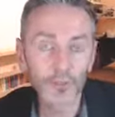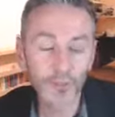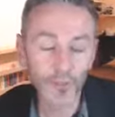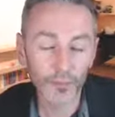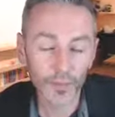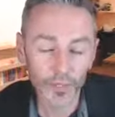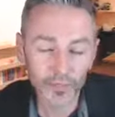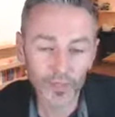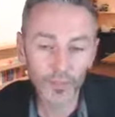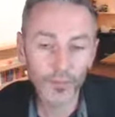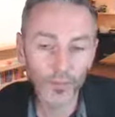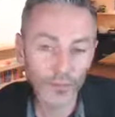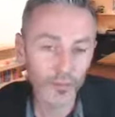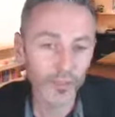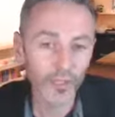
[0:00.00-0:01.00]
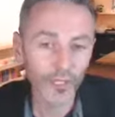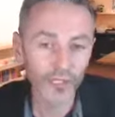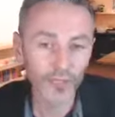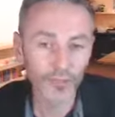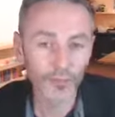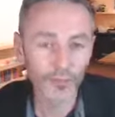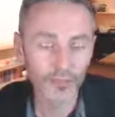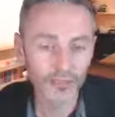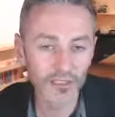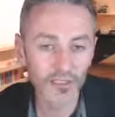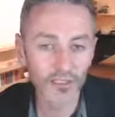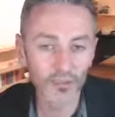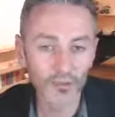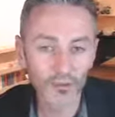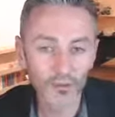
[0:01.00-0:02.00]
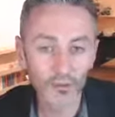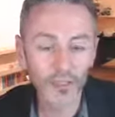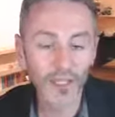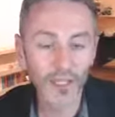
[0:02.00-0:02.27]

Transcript: but I tell you what you'll get as a practitioner is when